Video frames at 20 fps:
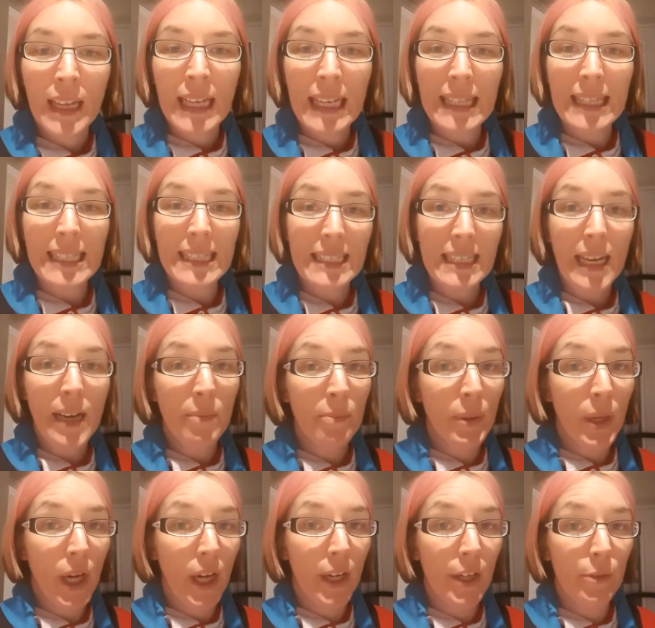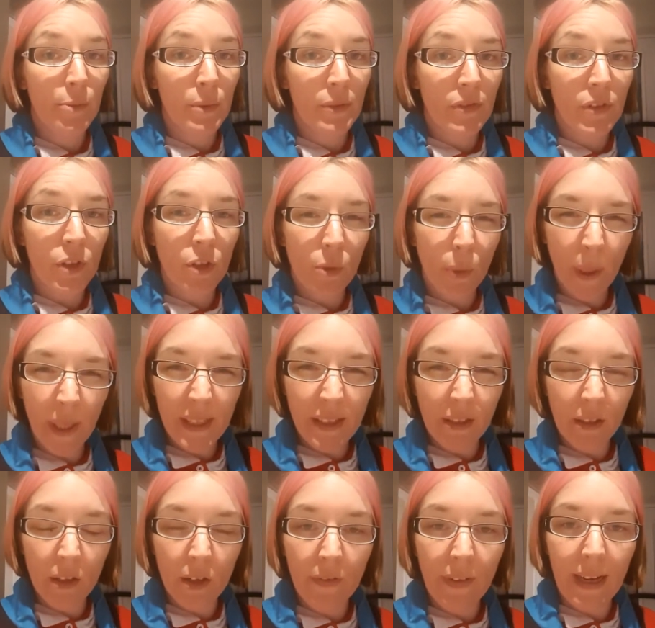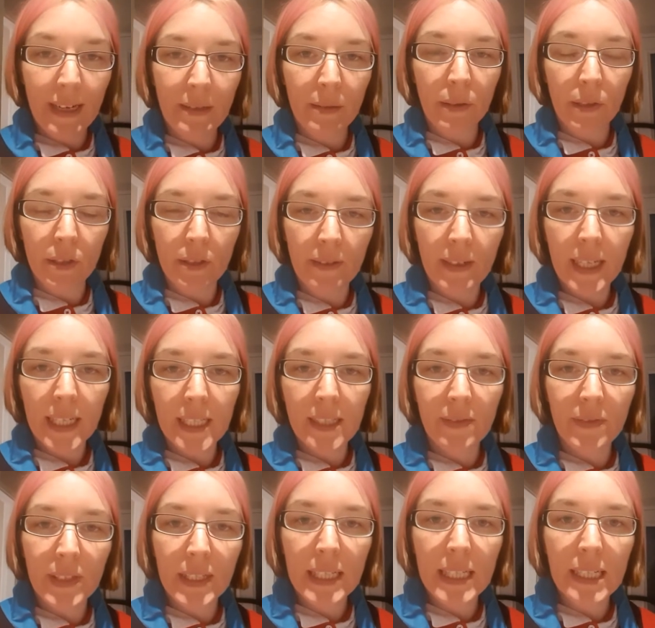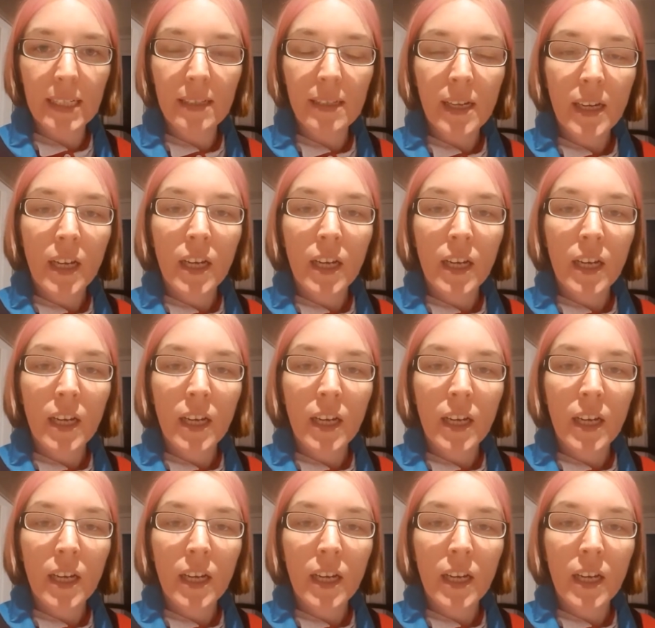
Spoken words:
This camp at home, we've got quite a lot of outdoor activities,